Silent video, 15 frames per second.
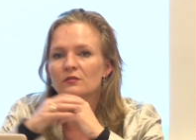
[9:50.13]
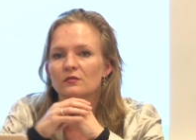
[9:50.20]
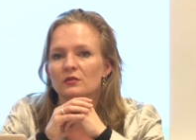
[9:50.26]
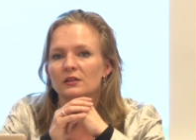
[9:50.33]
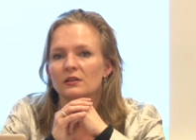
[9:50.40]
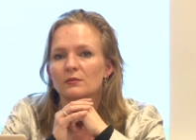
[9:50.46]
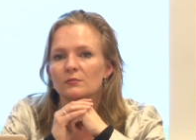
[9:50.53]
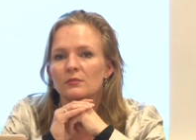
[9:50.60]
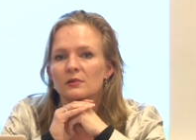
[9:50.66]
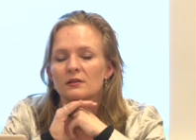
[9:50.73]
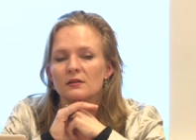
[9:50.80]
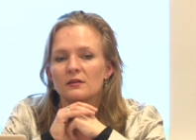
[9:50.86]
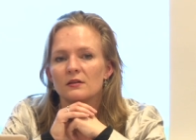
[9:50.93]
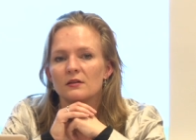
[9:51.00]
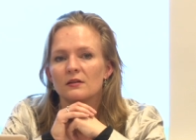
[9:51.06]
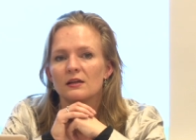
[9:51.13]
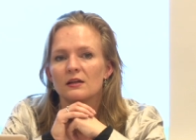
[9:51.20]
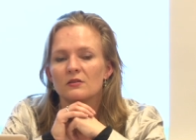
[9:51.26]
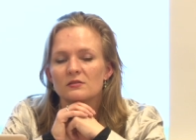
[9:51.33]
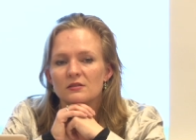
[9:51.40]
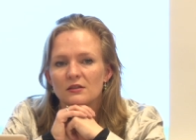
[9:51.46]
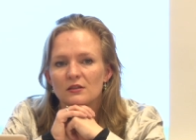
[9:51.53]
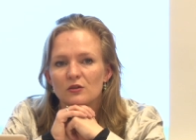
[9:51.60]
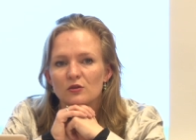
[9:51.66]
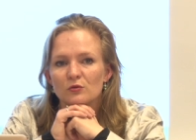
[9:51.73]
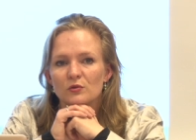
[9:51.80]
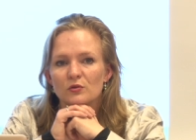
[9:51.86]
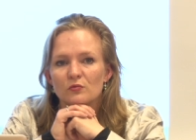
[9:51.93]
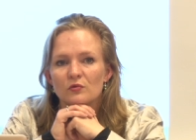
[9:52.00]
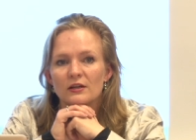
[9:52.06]
freedom, guaranteeing
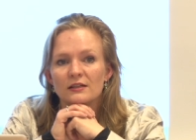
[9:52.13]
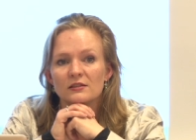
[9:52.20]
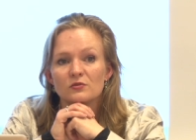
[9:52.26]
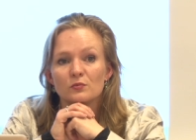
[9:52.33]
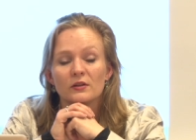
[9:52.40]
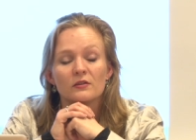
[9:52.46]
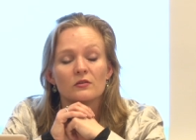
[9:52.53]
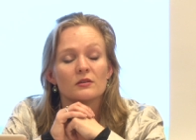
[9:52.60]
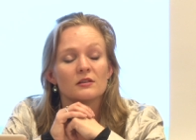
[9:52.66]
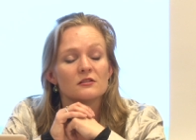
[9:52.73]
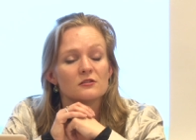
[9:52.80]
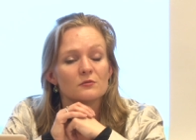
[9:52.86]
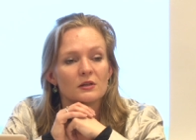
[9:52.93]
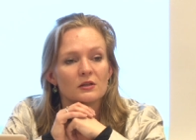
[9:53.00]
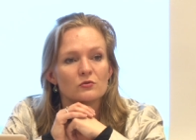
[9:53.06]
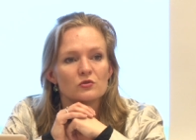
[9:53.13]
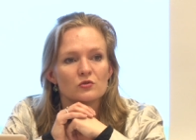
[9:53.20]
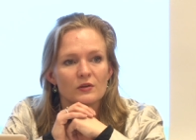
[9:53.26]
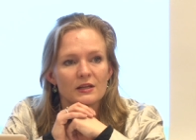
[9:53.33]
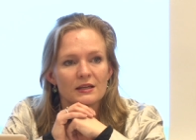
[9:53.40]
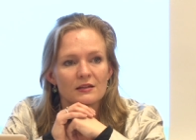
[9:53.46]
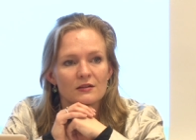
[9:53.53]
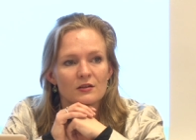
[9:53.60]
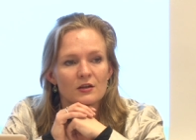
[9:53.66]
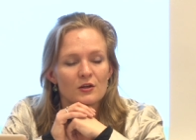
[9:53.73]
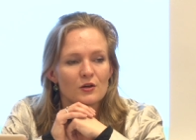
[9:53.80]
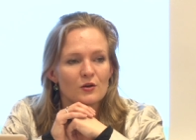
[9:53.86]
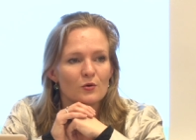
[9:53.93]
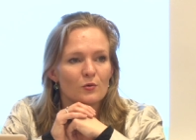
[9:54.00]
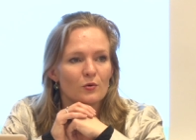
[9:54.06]
human rights, whether it is about trade,
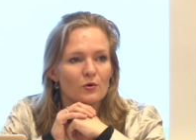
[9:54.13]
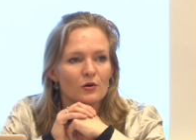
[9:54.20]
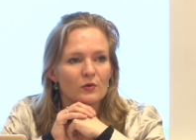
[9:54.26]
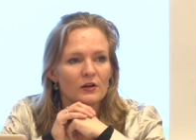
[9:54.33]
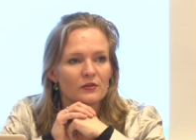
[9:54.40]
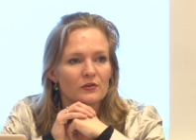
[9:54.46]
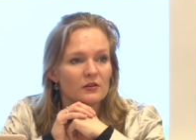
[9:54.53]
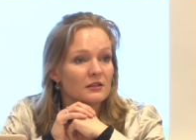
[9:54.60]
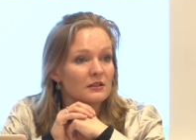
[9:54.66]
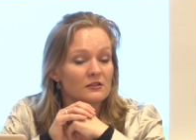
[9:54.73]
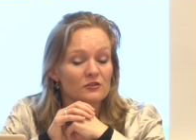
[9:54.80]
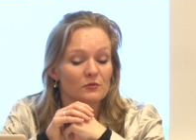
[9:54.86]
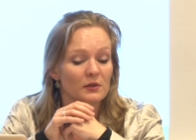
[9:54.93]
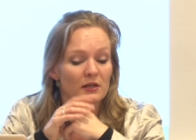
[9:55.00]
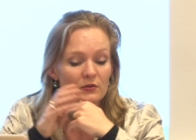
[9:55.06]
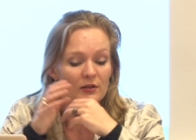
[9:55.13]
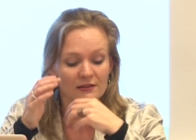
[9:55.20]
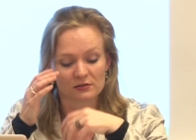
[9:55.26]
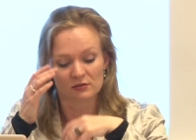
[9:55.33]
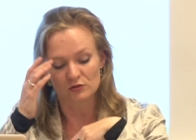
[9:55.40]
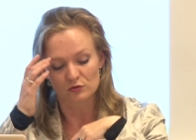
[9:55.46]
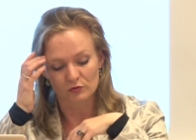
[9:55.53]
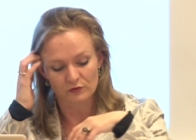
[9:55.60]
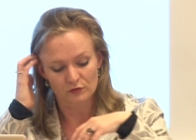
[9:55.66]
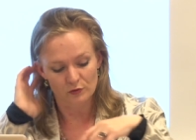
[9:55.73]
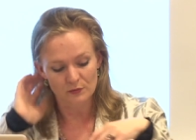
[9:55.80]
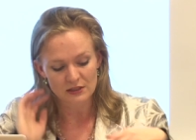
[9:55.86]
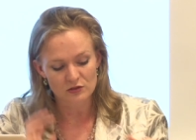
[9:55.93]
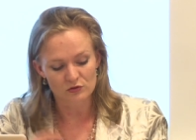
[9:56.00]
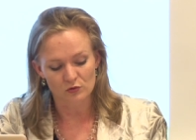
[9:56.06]
or whether it is about access to
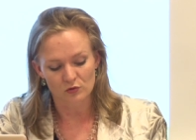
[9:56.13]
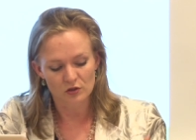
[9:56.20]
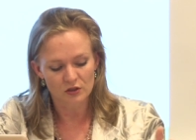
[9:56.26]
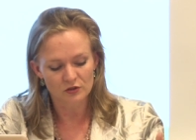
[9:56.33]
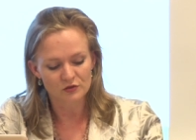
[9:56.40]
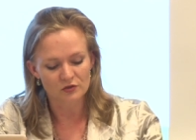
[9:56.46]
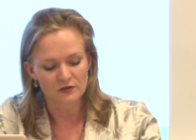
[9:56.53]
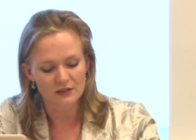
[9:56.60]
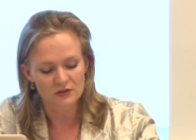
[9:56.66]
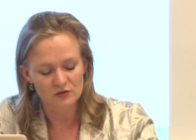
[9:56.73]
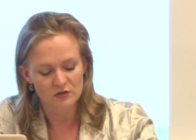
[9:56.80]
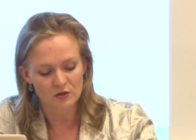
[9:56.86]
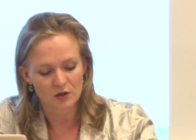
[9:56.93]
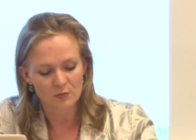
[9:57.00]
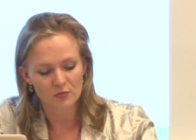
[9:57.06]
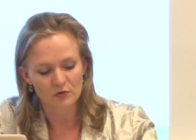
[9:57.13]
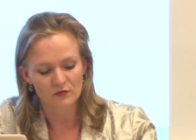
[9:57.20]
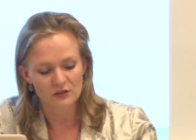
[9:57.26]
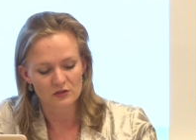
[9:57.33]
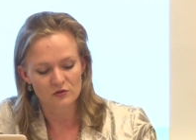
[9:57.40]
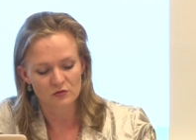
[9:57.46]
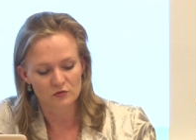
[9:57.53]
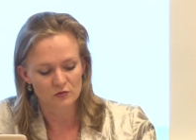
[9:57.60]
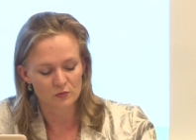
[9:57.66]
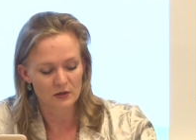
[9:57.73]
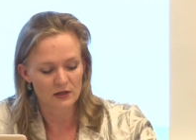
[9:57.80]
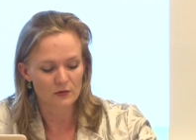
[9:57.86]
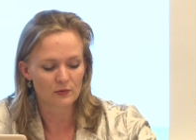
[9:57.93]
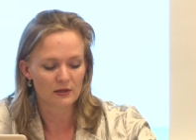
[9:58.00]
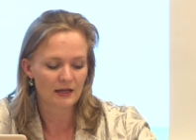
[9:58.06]
information or culture. There's a number of issues
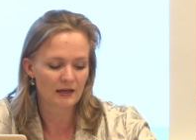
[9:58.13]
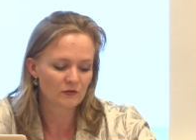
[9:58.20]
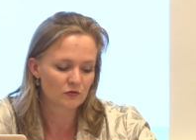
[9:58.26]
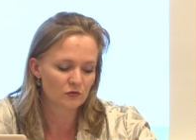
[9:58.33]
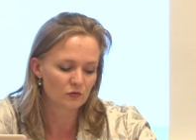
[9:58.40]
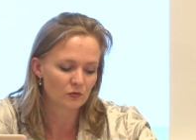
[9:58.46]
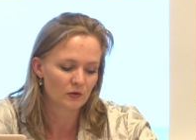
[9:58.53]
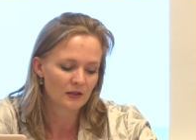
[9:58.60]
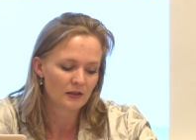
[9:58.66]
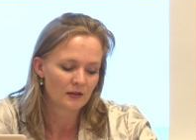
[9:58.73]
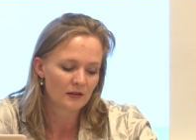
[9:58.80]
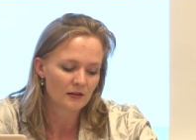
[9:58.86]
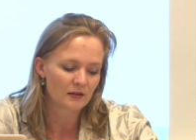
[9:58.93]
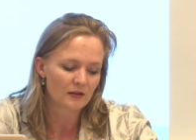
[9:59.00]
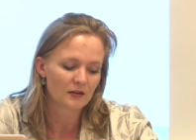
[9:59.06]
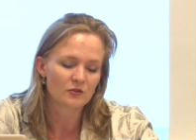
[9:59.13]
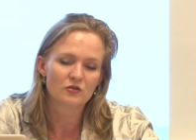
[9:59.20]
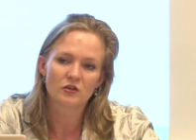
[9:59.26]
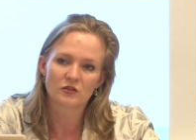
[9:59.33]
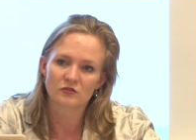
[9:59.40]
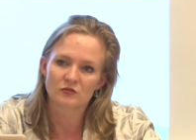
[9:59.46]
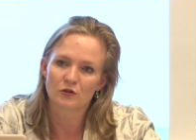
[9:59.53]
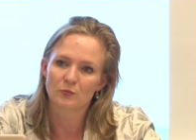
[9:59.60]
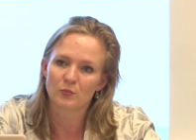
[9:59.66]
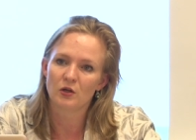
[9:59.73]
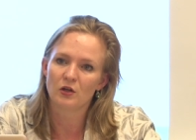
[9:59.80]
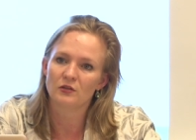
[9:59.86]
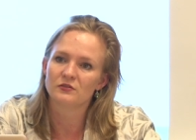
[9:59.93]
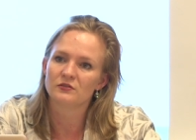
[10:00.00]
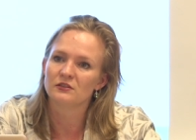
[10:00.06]
where we have to adjust our
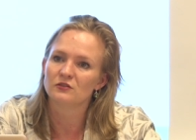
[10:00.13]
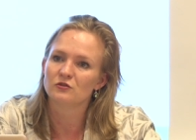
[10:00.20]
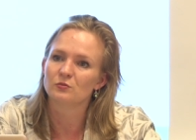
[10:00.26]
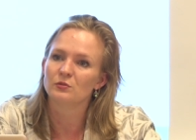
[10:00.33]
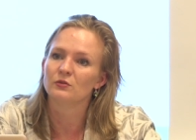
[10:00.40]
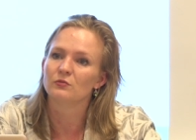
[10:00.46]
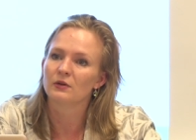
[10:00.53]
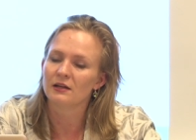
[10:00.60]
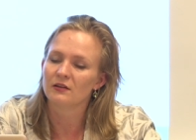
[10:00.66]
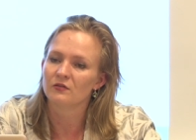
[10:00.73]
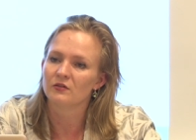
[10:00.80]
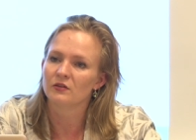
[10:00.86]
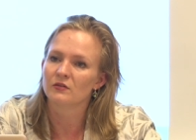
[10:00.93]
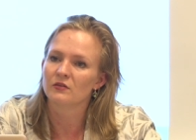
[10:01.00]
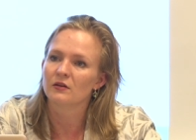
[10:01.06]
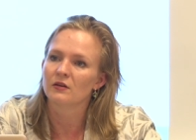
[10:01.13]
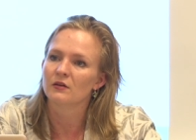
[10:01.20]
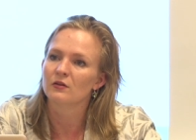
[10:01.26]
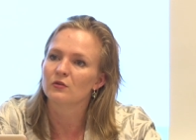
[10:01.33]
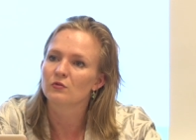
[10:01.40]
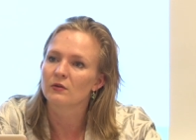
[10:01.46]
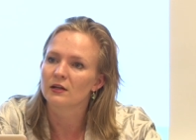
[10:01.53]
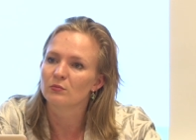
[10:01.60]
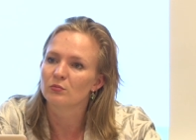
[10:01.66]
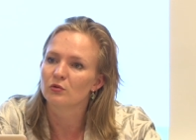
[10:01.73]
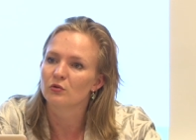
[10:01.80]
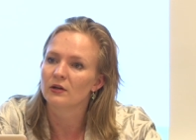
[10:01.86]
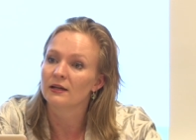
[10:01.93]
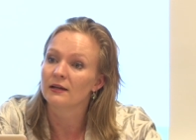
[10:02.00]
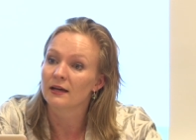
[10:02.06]
policies to be relevant,
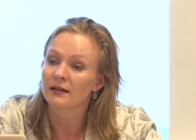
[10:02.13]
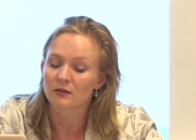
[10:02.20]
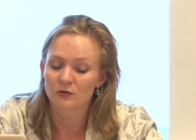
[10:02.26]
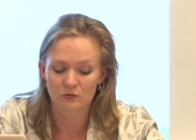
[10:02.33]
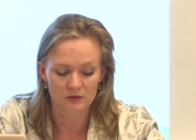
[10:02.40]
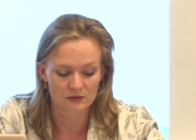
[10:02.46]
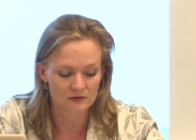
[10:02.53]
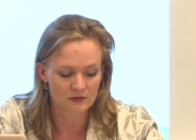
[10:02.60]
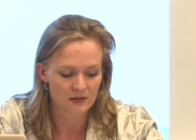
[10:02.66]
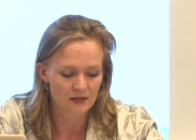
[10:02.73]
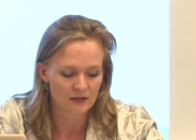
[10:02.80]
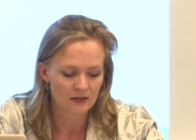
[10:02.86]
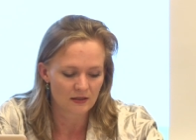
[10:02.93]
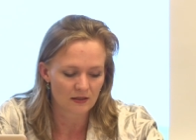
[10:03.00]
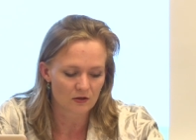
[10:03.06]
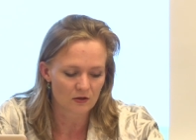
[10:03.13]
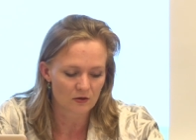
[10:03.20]
credible, and adequate in